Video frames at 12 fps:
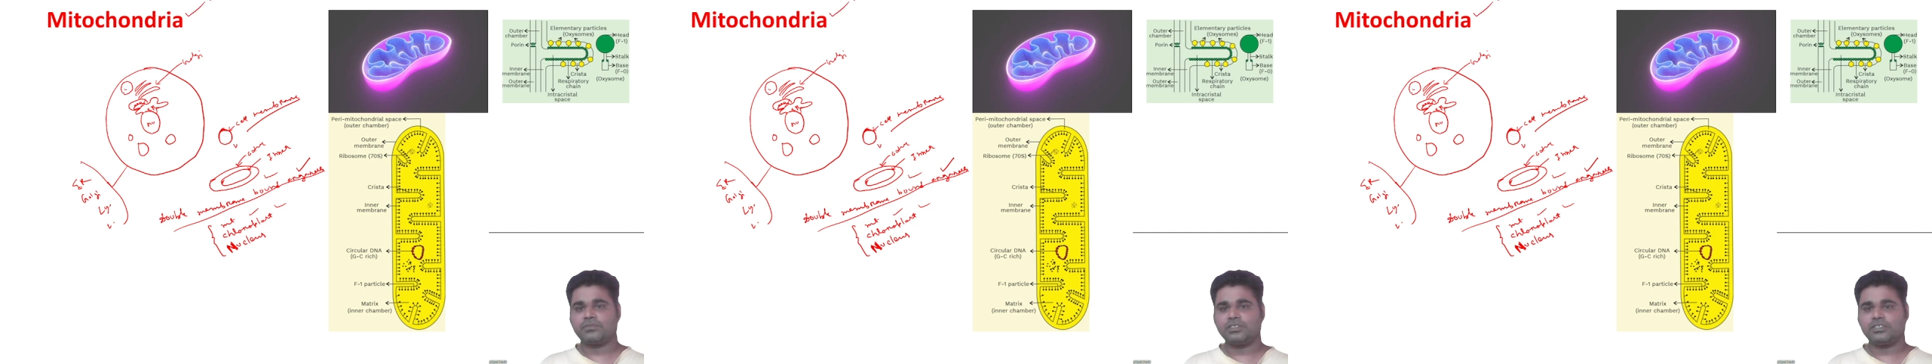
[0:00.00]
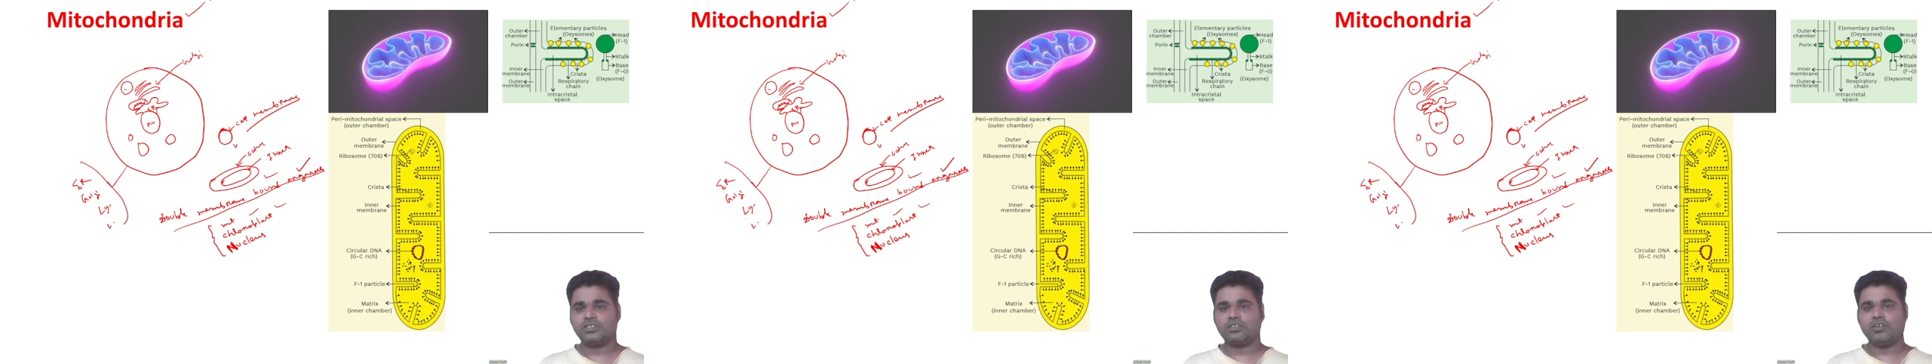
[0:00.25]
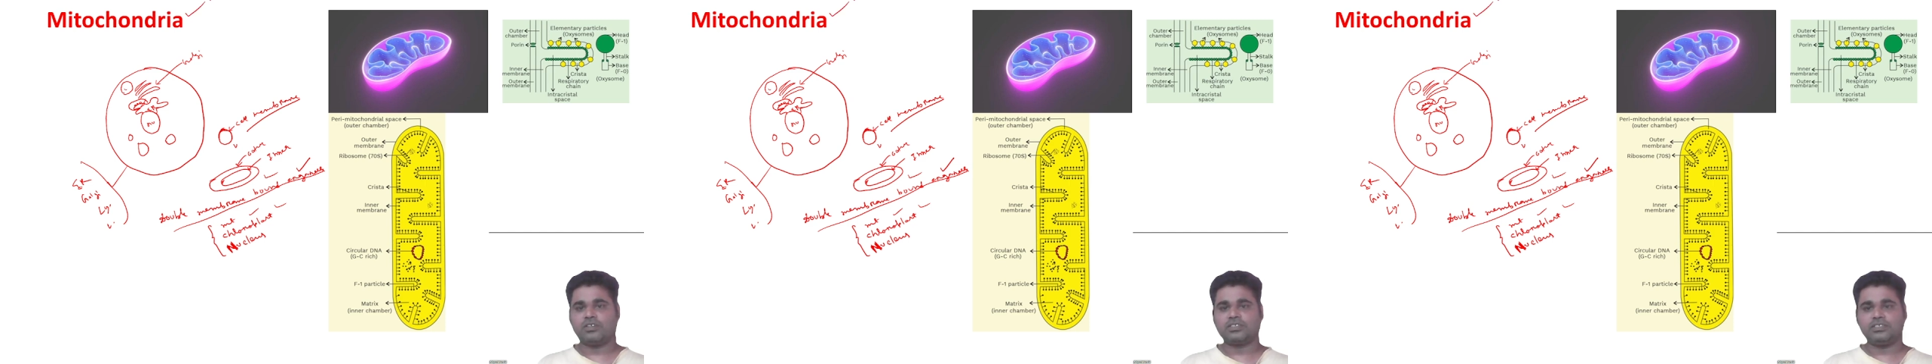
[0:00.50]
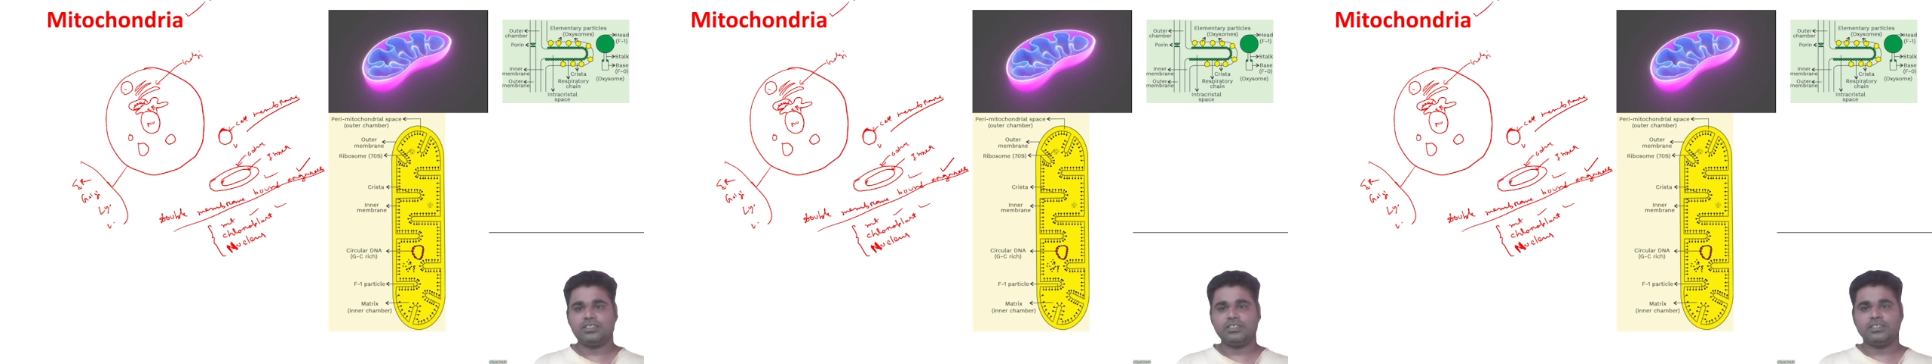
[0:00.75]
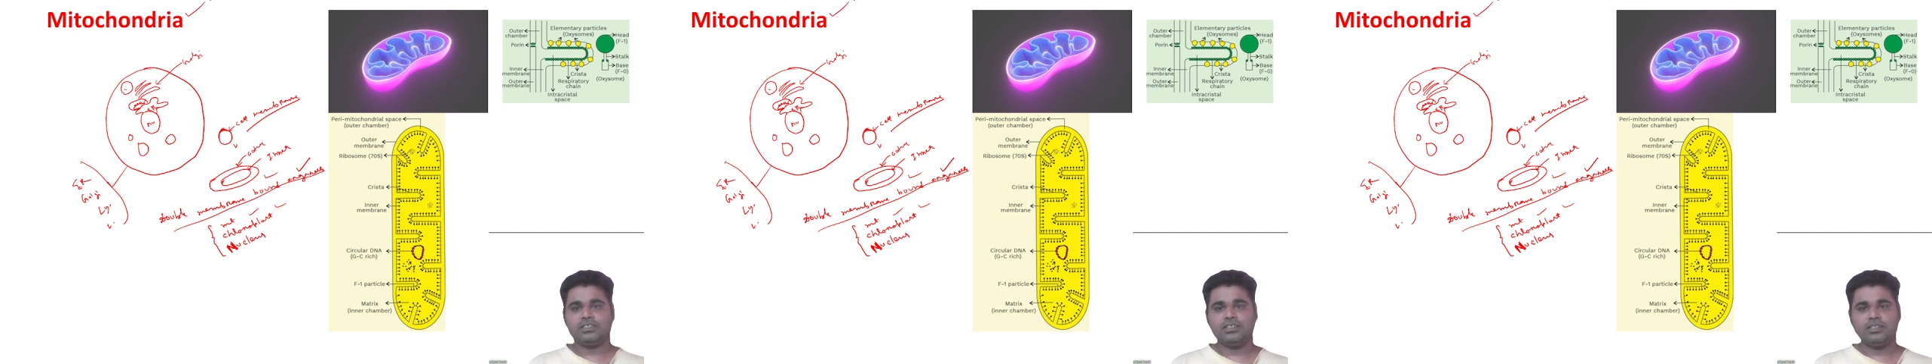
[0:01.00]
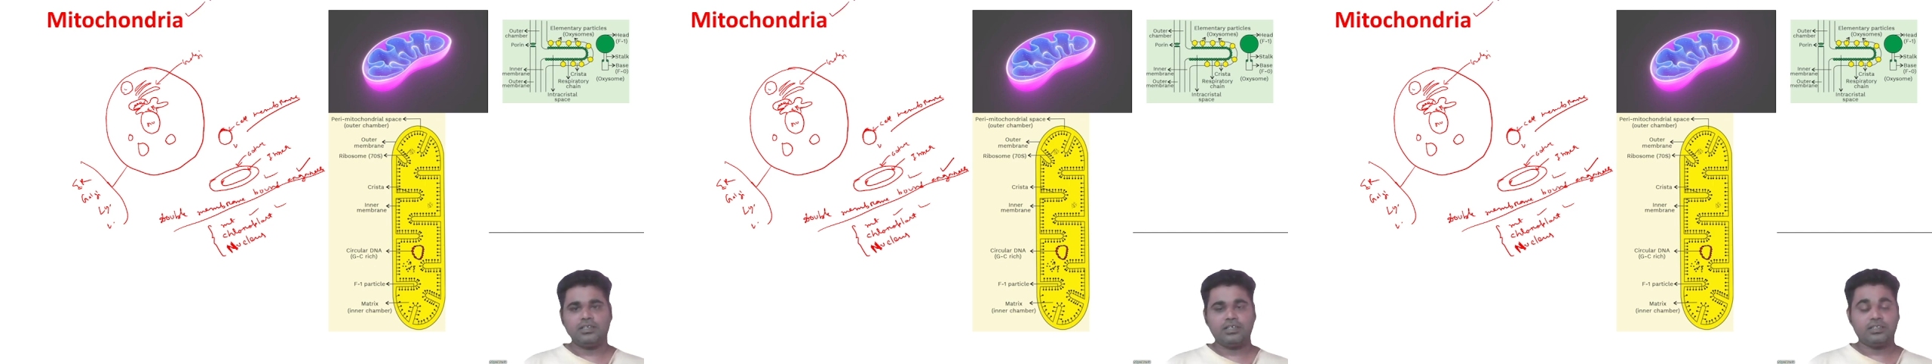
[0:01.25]
structure
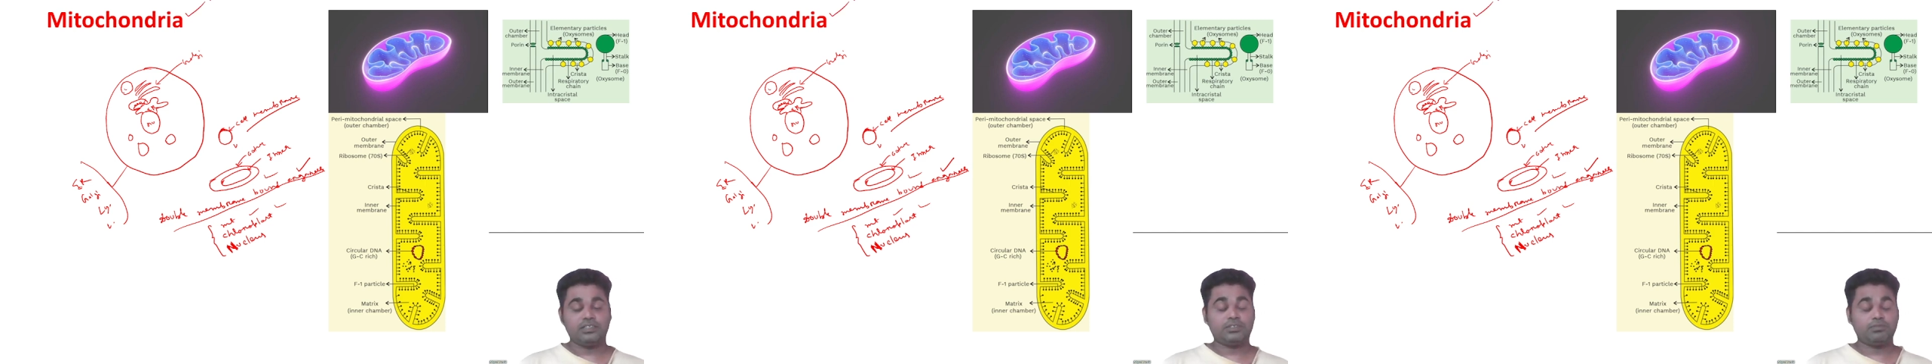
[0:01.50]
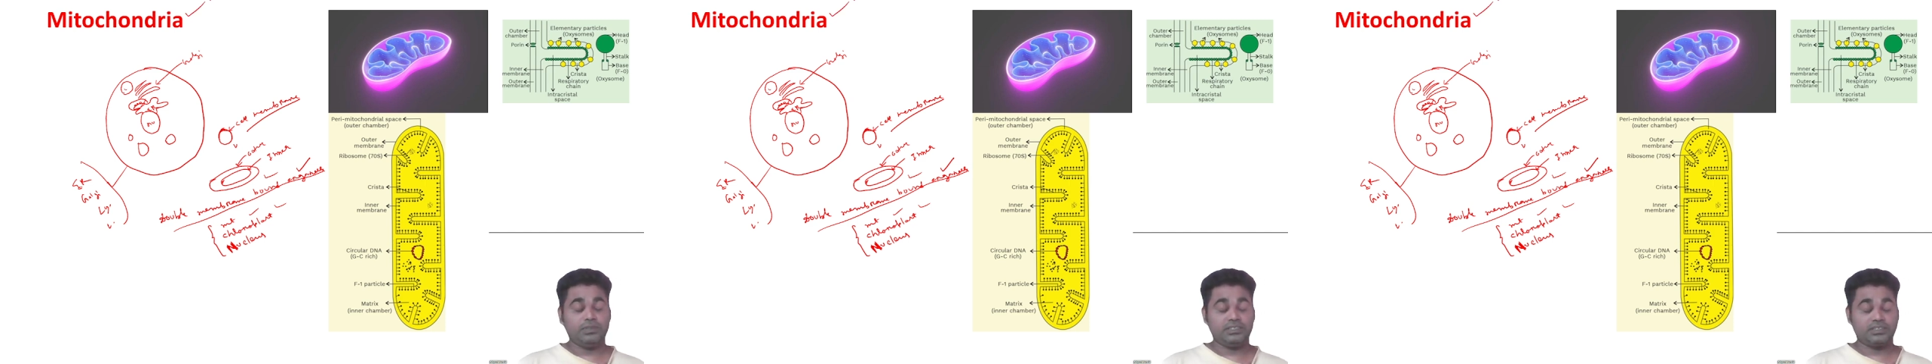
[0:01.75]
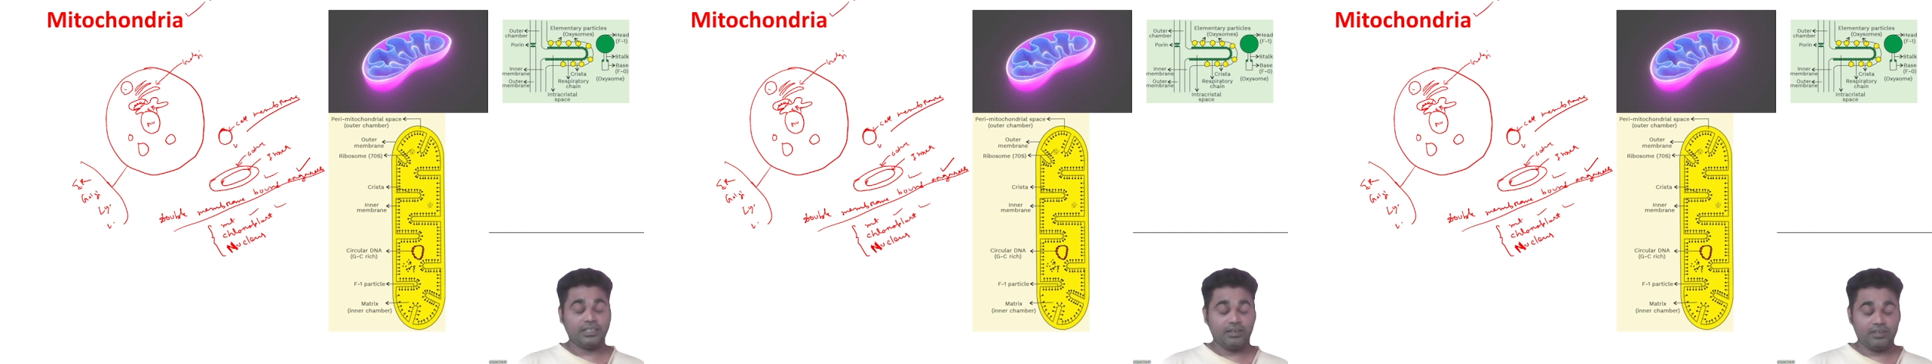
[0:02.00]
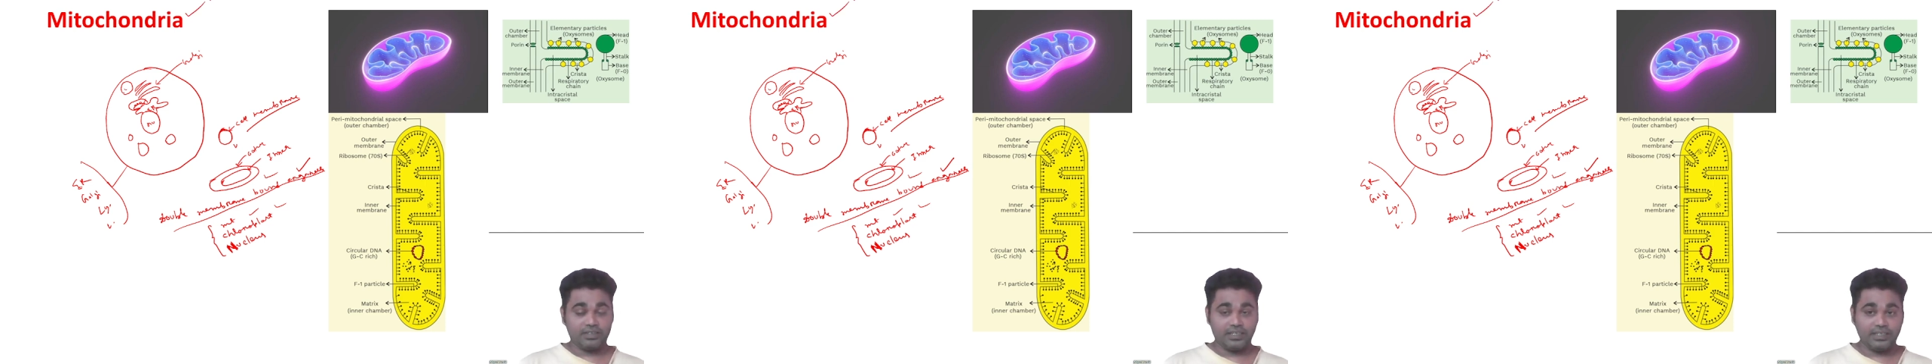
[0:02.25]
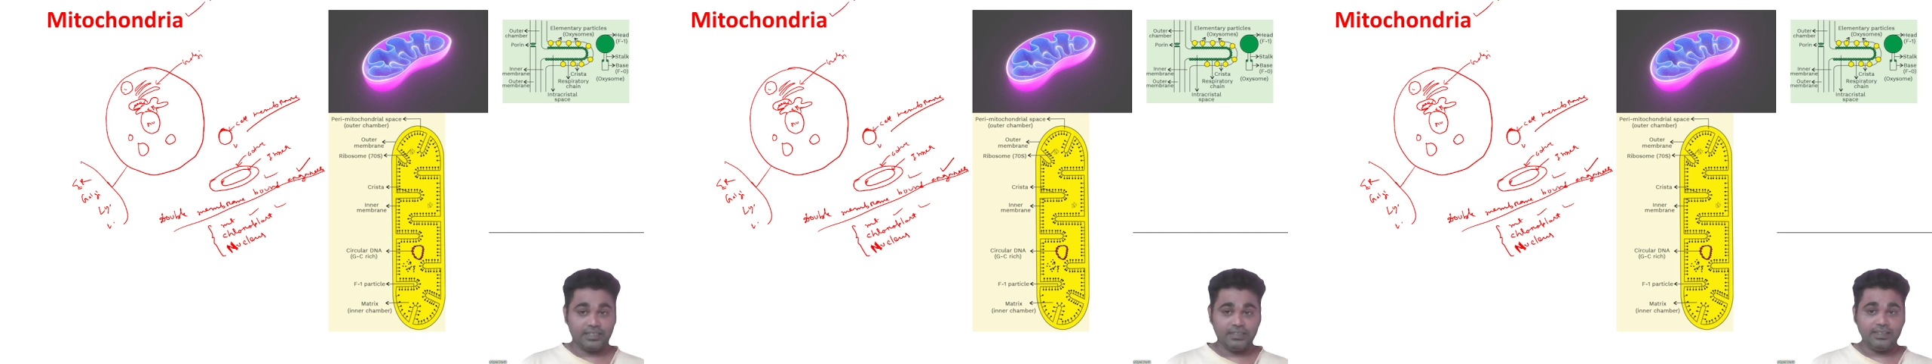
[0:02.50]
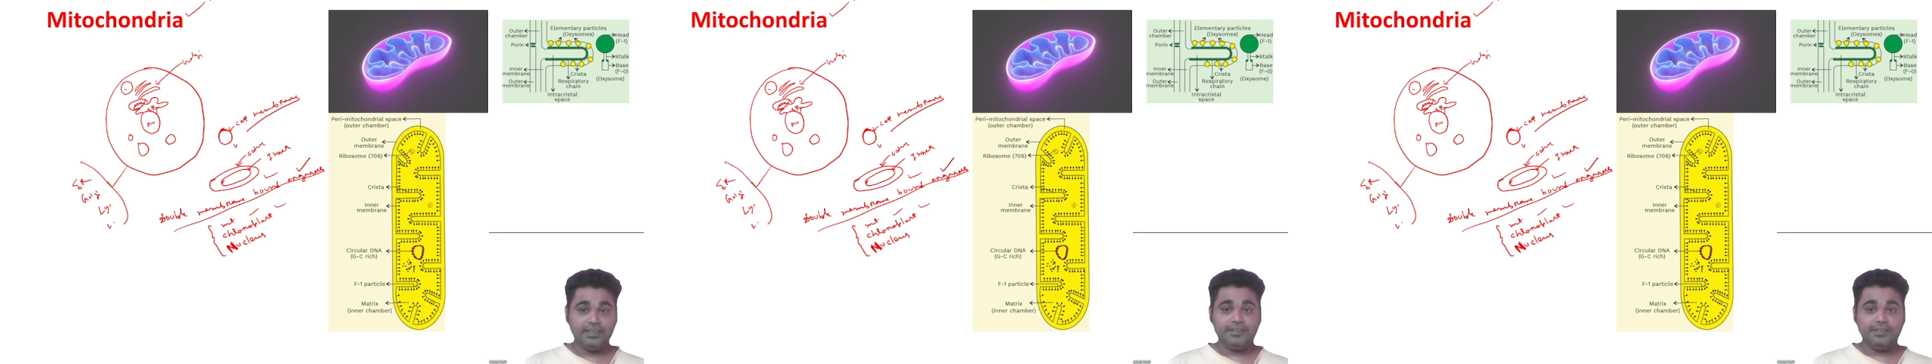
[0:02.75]
or a special organelle,